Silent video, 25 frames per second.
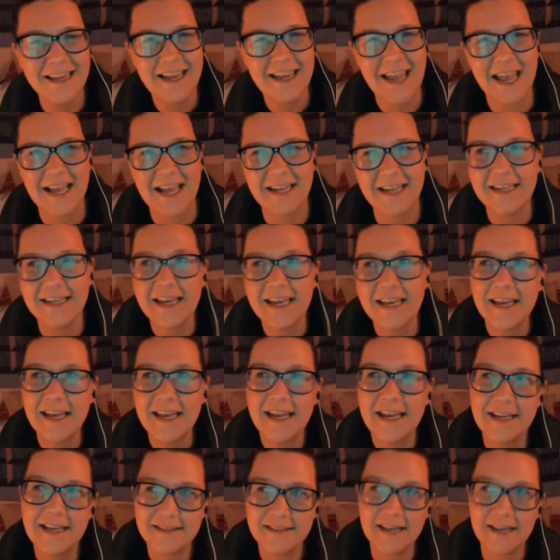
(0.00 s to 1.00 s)
And
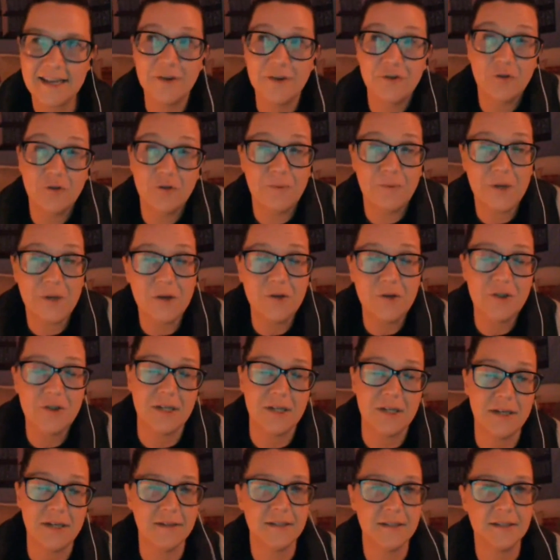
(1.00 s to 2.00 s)
his
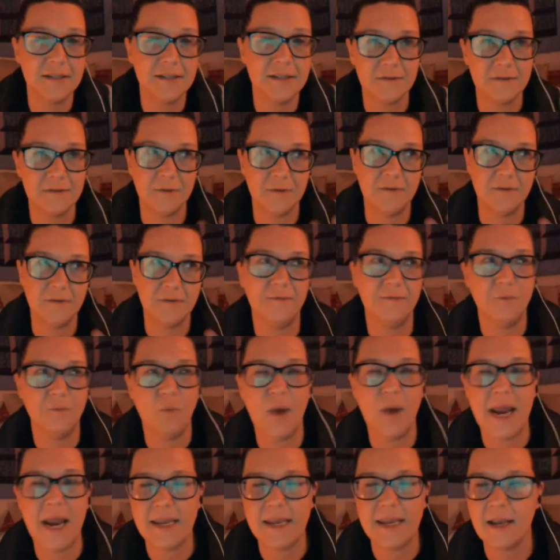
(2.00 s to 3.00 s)
contribution to sort of
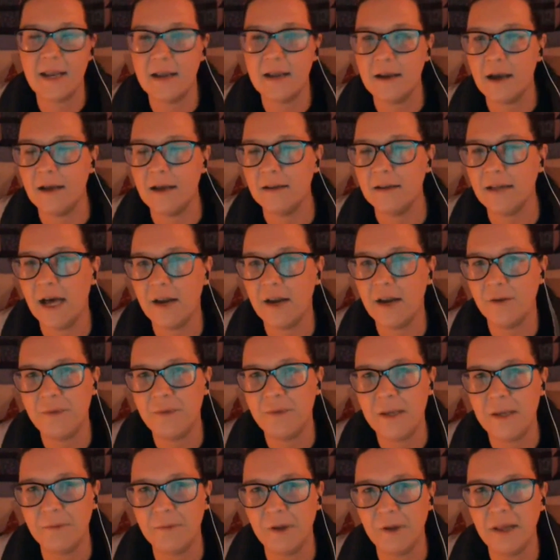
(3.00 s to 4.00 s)
waking a lot of
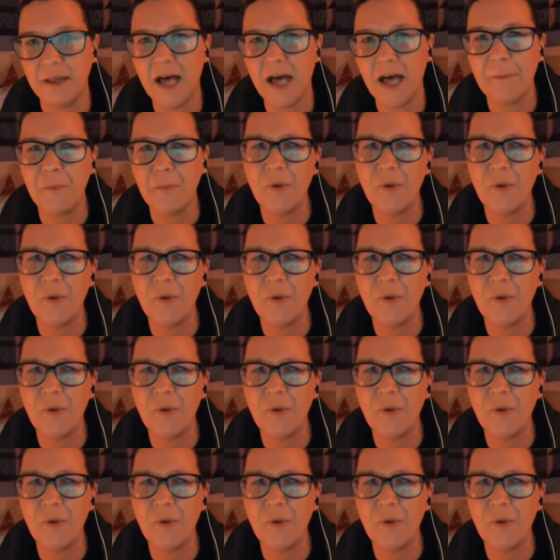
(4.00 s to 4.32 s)
people up,